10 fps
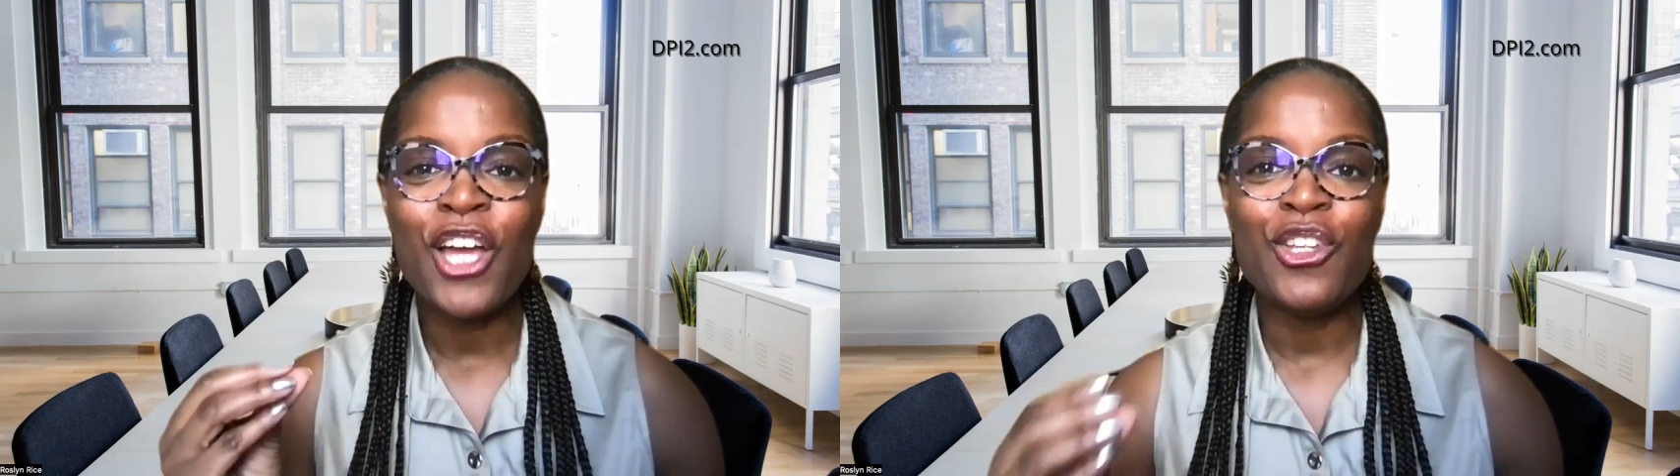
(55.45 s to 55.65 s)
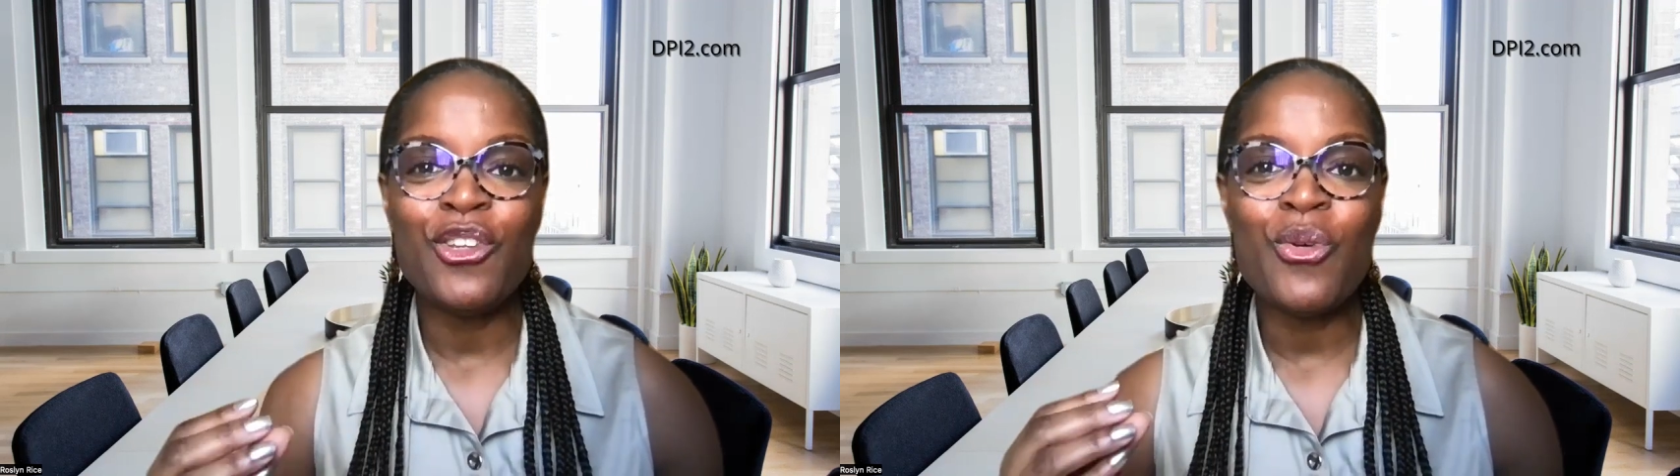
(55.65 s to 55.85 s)

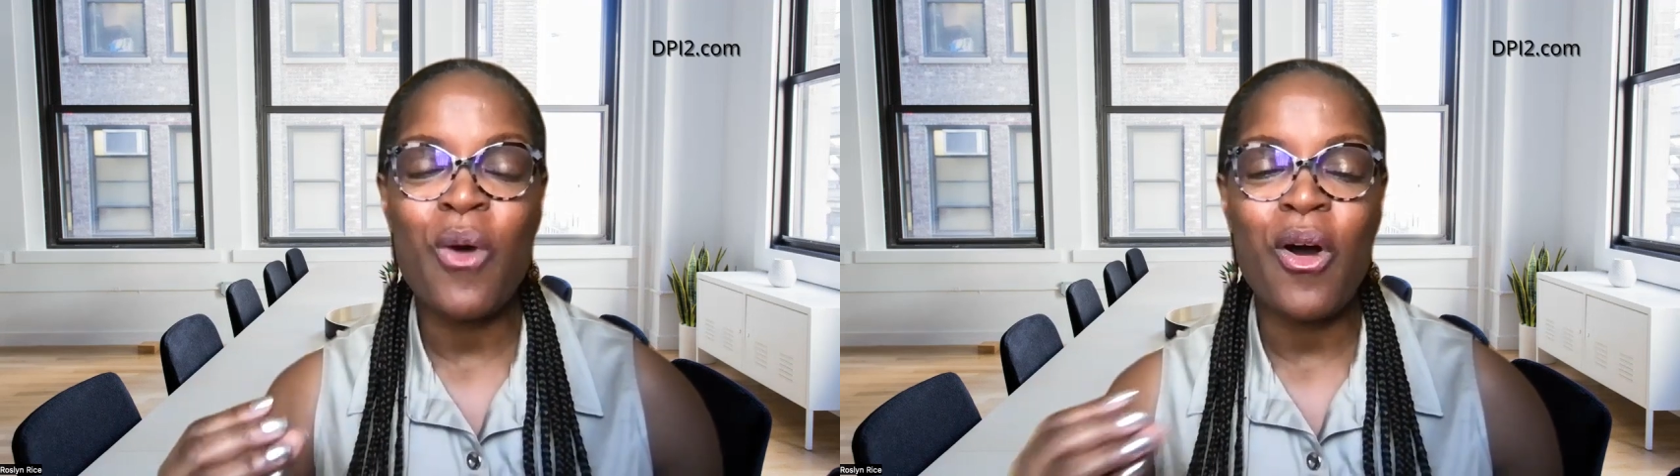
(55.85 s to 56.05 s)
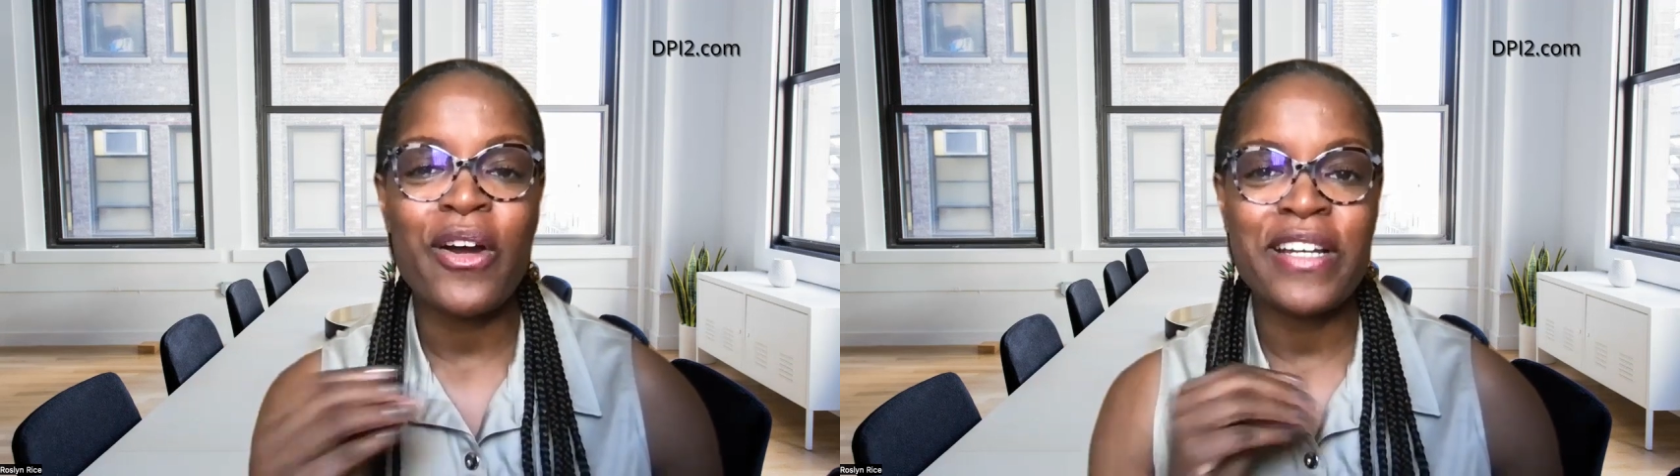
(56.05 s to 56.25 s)
you
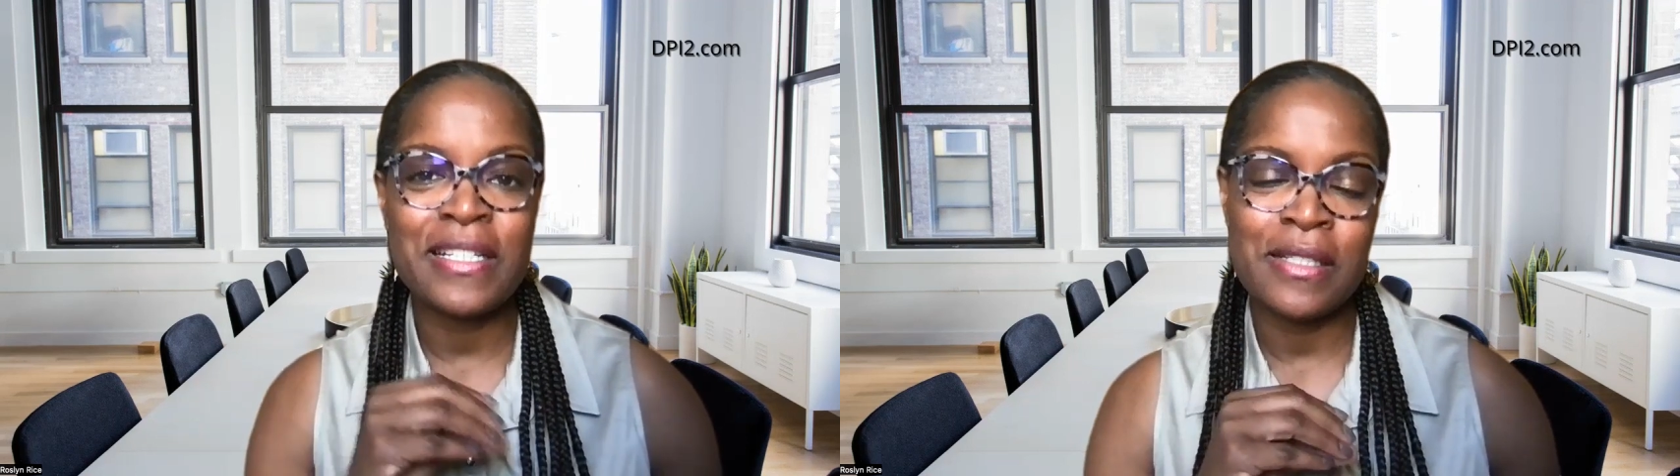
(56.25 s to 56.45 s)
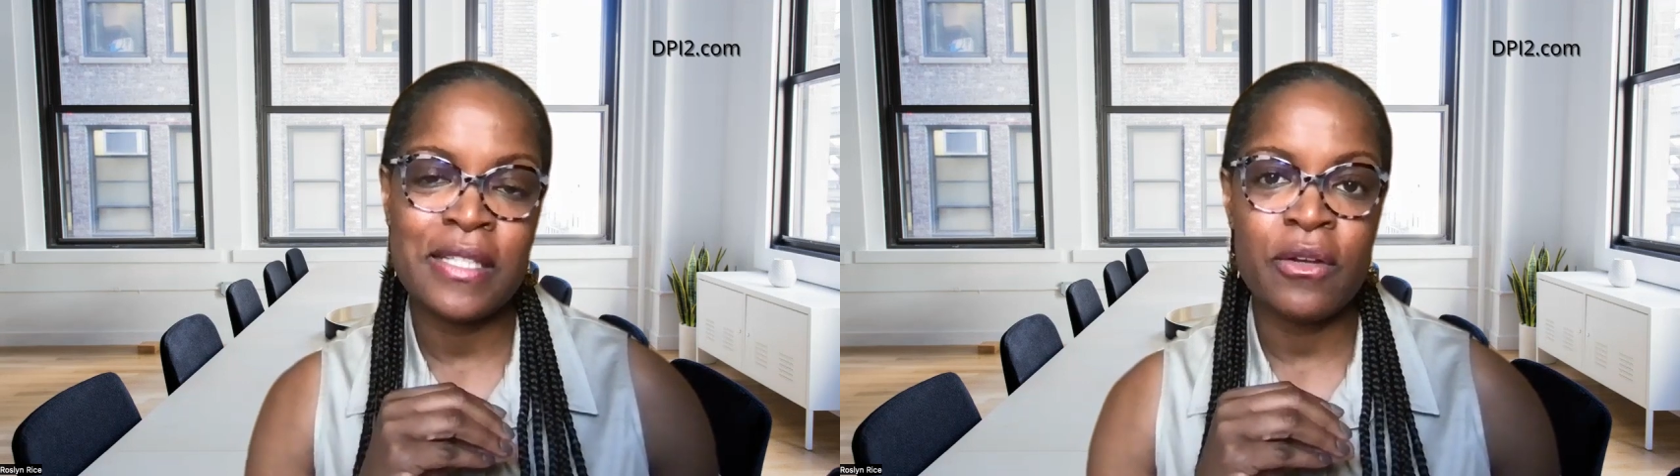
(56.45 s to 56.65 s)
are
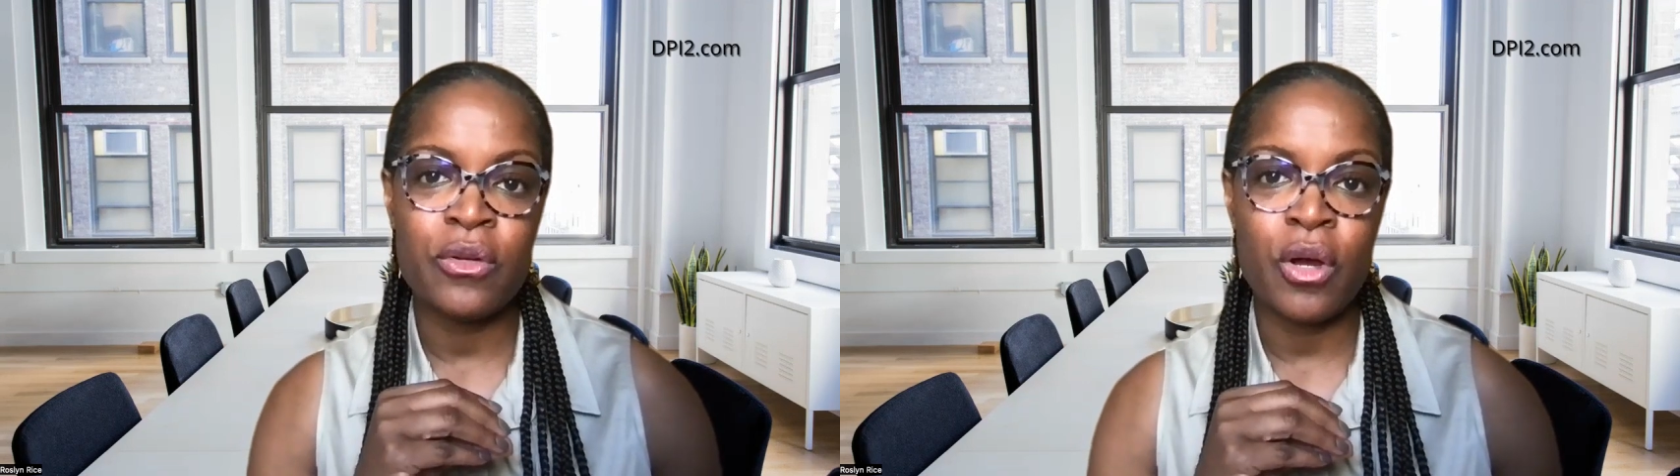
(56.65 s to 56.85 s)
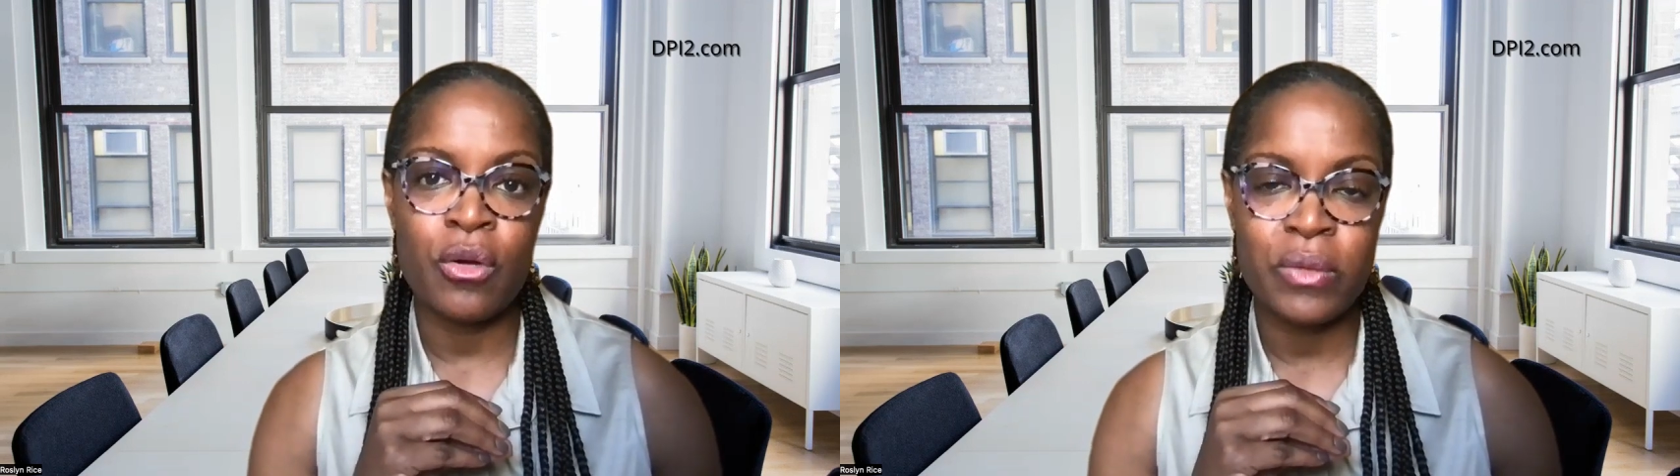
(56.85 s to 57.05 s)

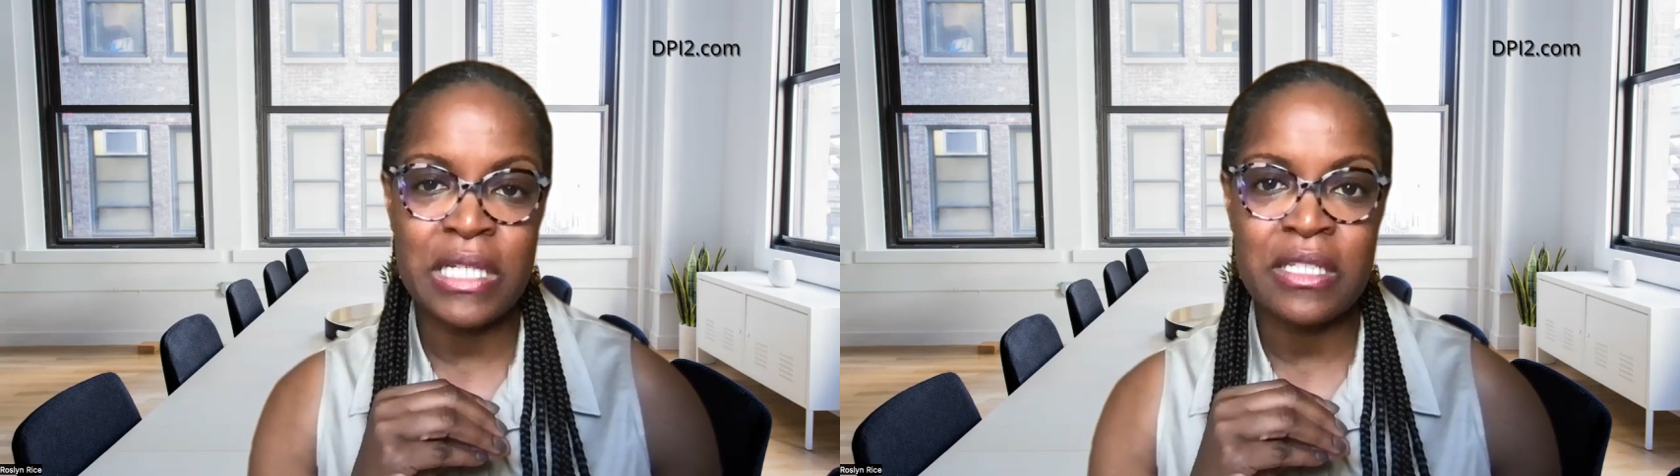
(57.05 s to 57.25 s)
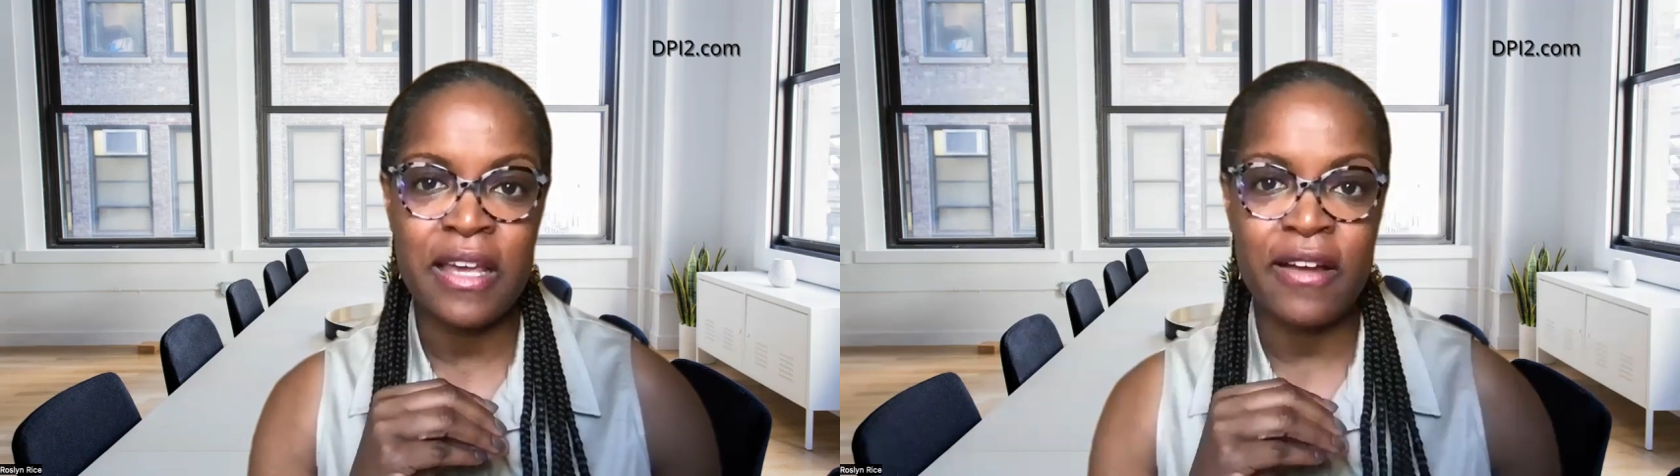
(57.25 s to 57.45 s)
considered a
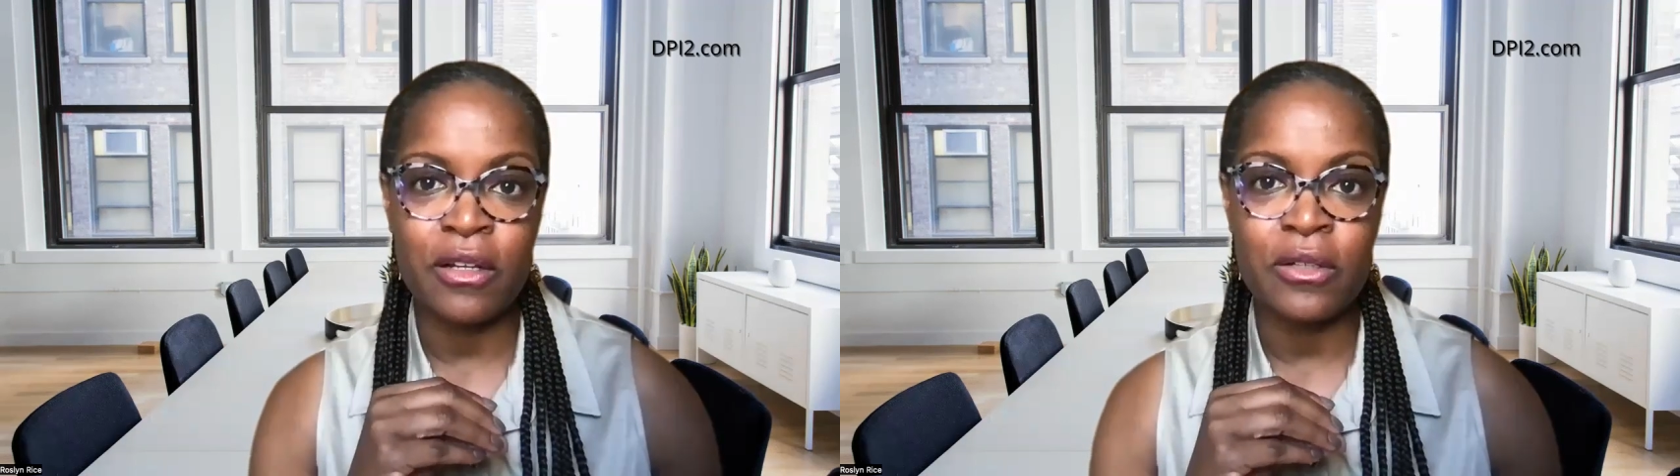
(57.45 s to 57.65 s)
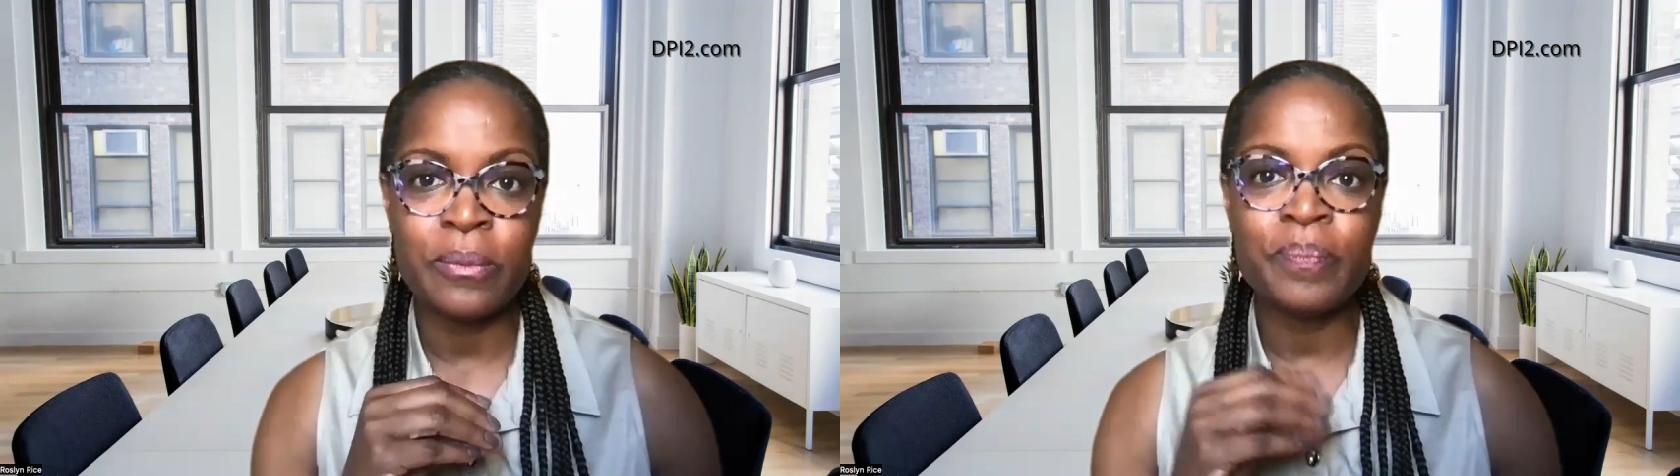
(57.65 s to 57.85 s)

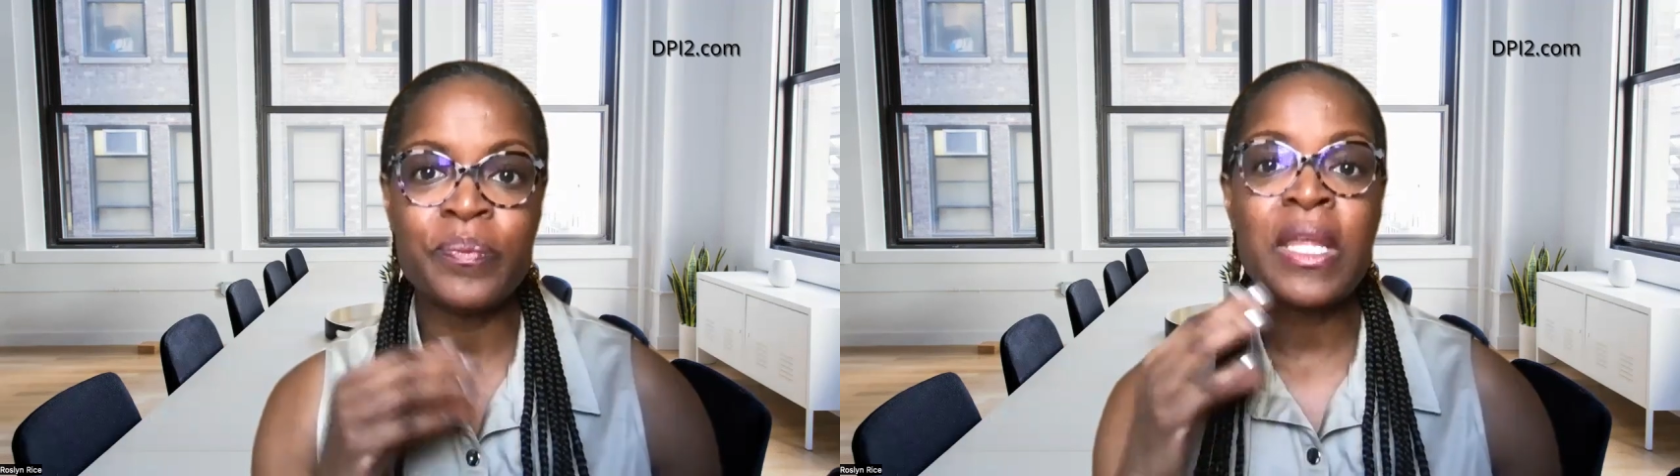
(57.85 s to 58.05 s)
retailer.